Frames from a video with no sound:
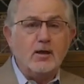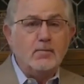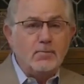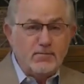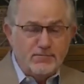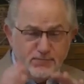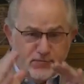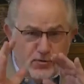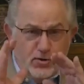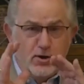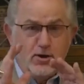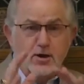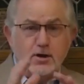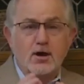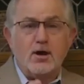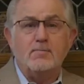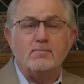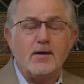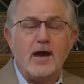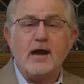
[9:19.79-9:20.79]
Before you
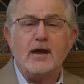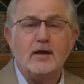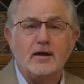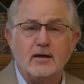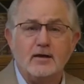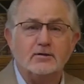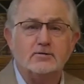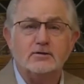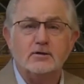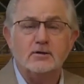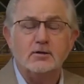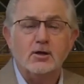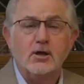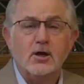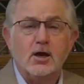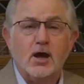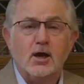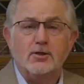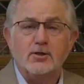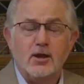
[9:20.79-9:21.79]
come back and listen
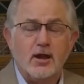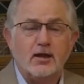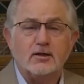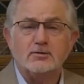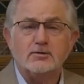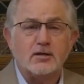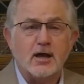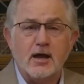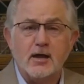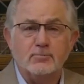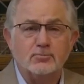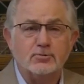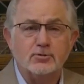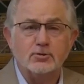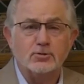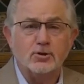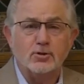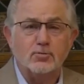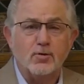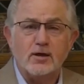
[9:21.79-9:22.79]
uh, the next time
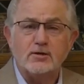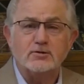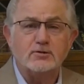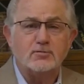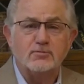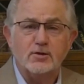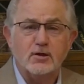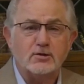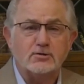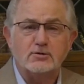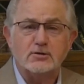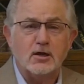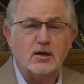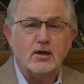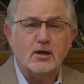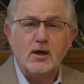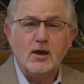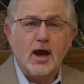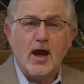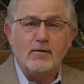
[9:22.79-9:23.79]
to the rest of this, uh,